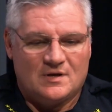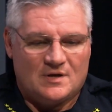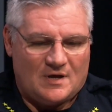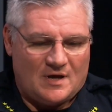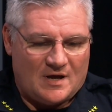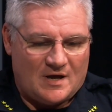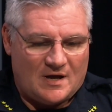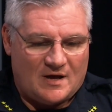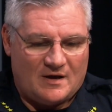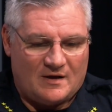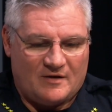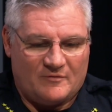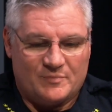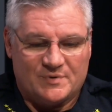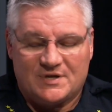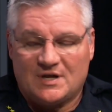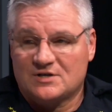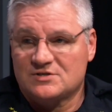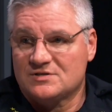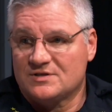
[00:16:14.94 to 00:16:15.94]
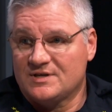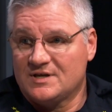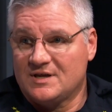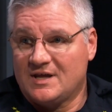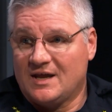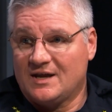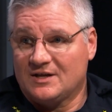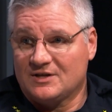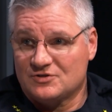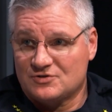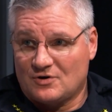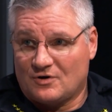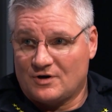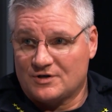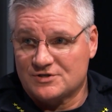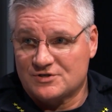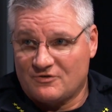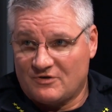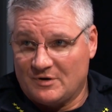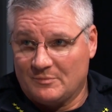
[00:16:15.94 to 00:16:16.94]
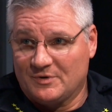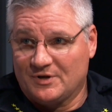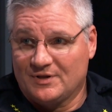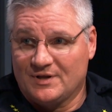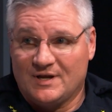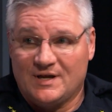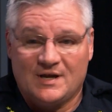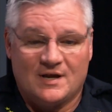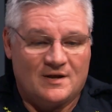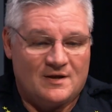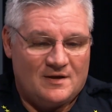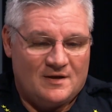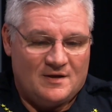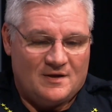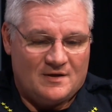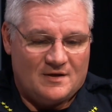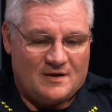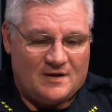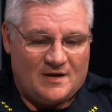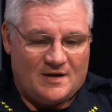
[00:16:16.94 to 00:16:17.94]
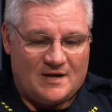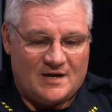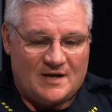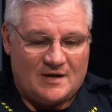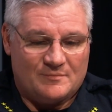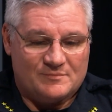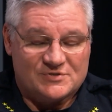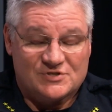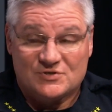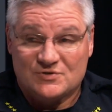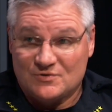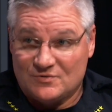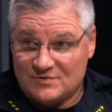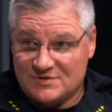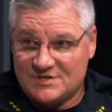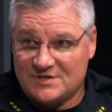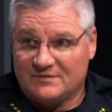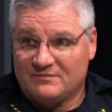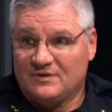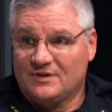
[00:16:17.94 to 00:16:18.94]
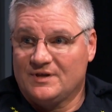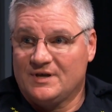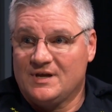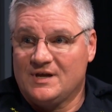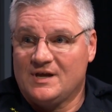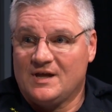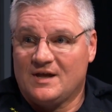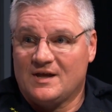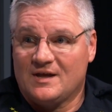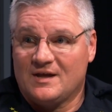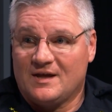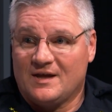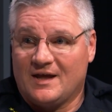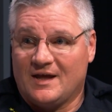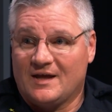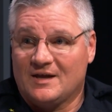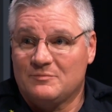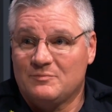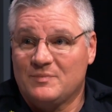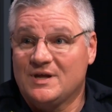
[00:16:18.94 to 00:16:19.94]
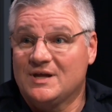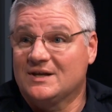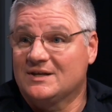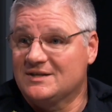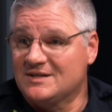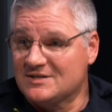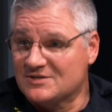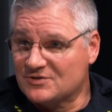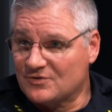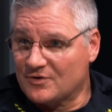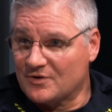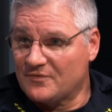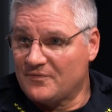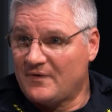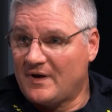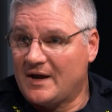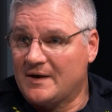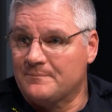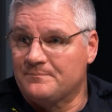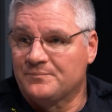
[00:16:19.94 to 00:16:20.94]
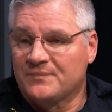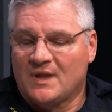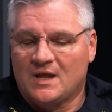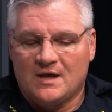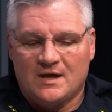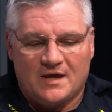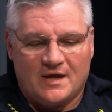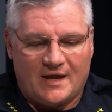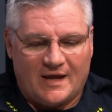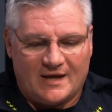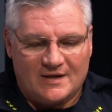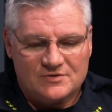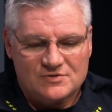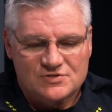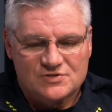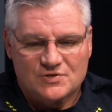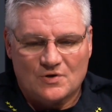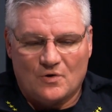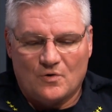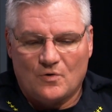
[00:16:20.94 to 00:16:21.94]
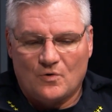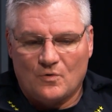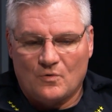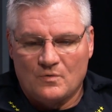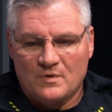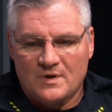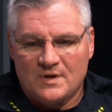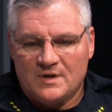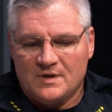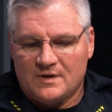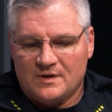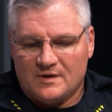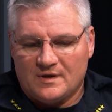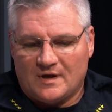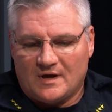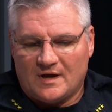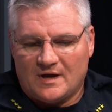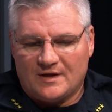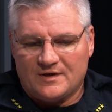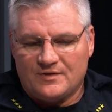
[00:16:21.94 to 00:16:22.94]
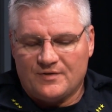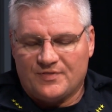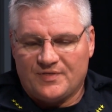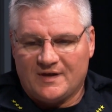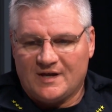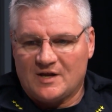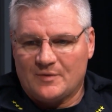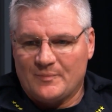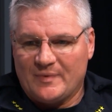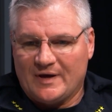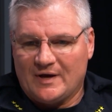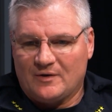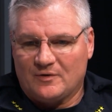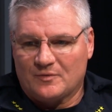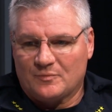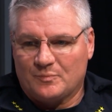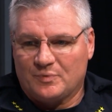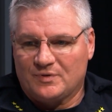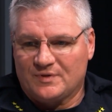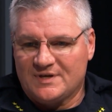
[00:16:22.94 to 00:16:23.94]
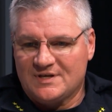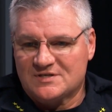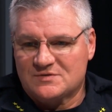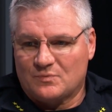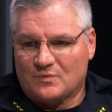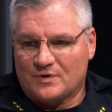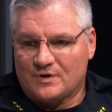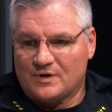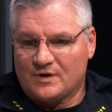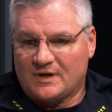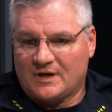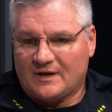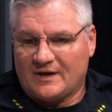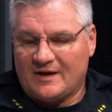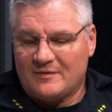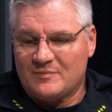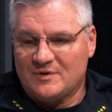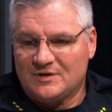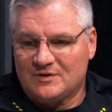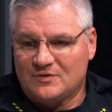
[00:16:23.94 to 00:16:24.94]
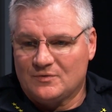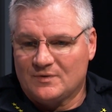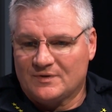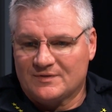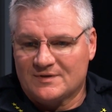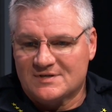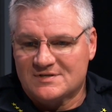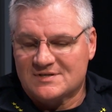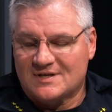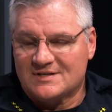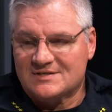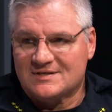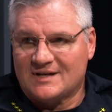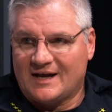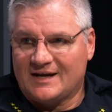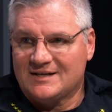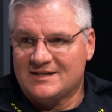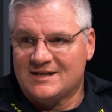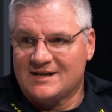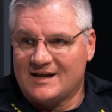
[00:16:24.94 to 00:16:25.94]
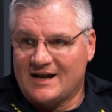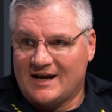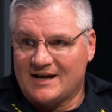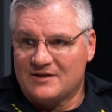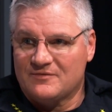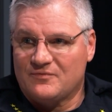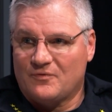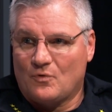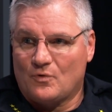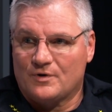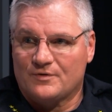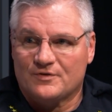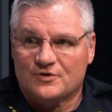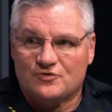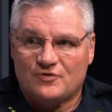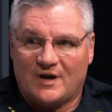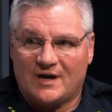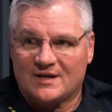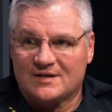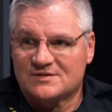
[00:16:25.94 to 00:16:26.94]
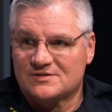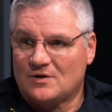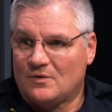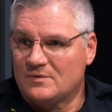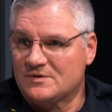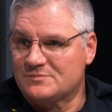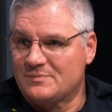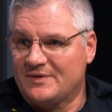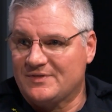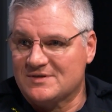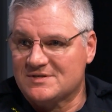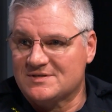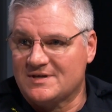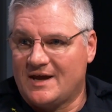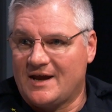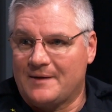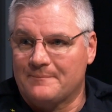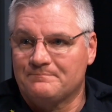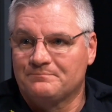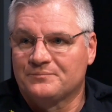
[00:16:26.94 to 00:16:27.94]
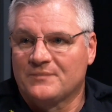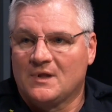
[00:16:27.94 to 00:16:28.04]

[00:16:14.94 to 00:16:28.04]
of potentially getting charged criminally, sued civilly, and being decertified. And so you think about police work. I've been doing this since 1994. The training has always been the same.